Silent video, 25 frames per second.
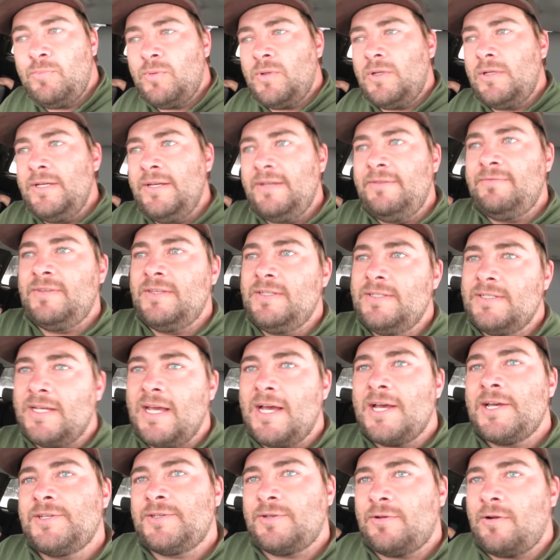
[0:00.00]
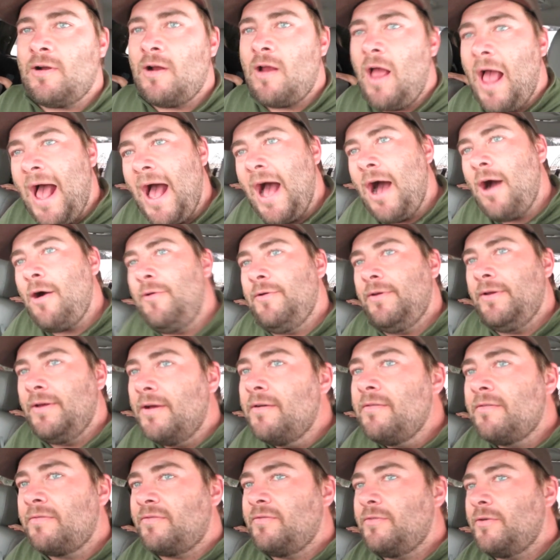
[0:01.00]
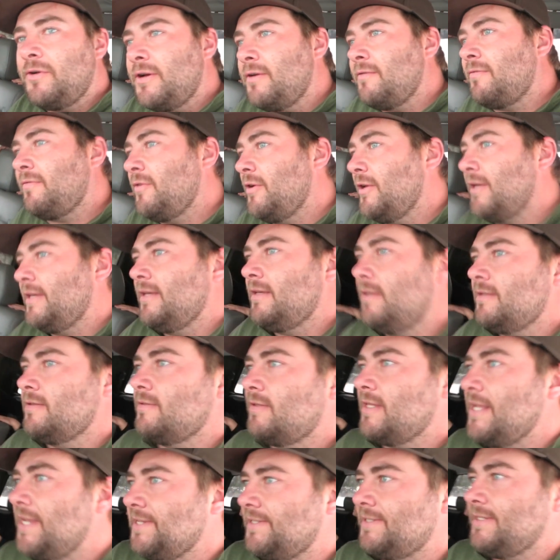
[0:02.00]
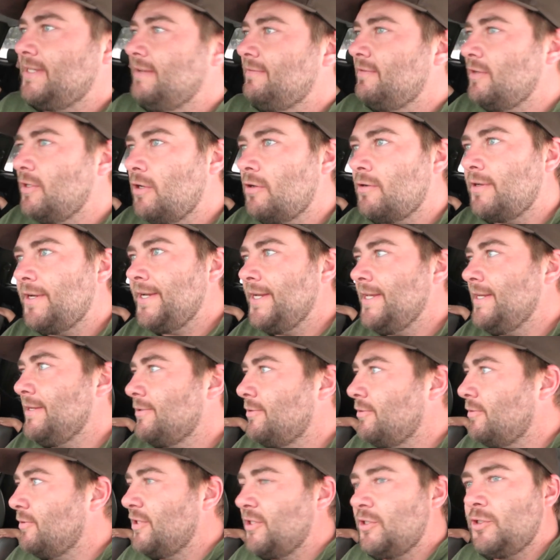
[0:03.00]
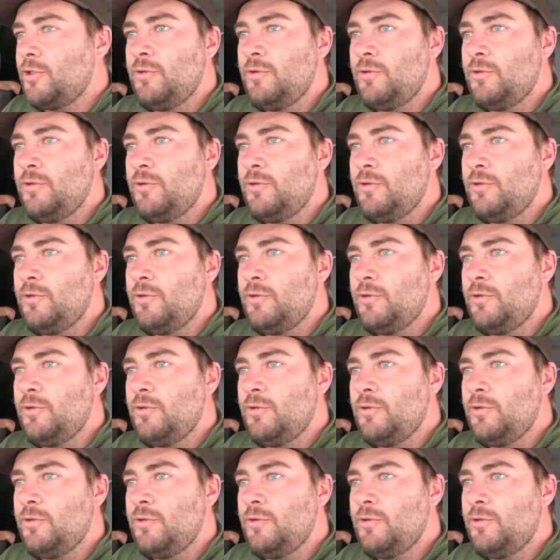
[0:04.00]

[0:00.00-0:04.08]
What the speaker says: you believe these guys are out for your freaking Thanksgiving already? And it's only